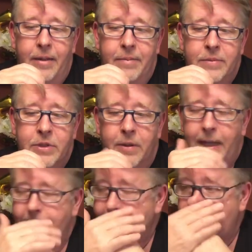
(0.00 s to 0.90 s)
So
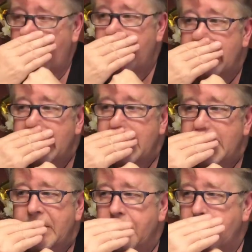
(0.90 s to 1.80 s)
that
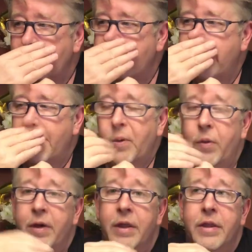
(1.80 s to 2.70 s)
starts
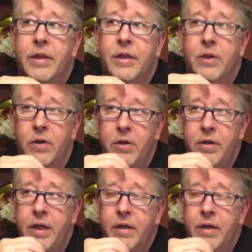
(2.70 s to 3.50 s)
February 3rd.